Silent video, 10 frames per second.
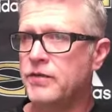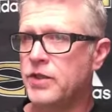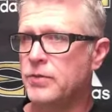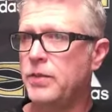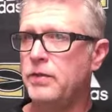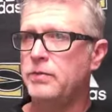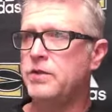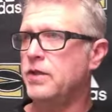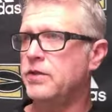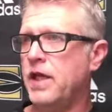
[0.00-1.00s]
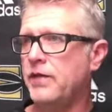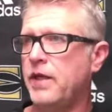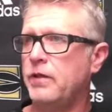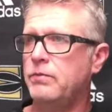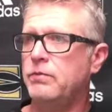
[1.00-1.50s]
just how
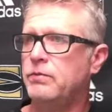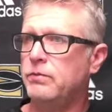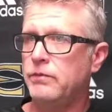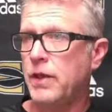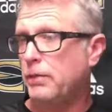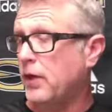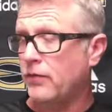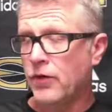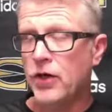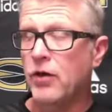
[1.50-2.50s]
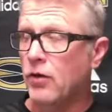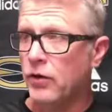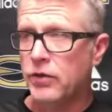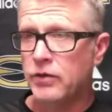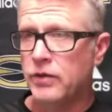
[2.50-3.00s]
they play very
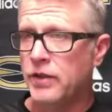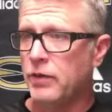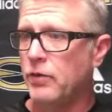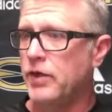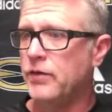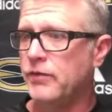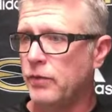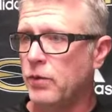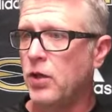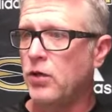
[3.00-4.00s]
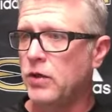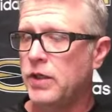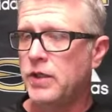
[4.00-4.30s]
hard and they run to the football.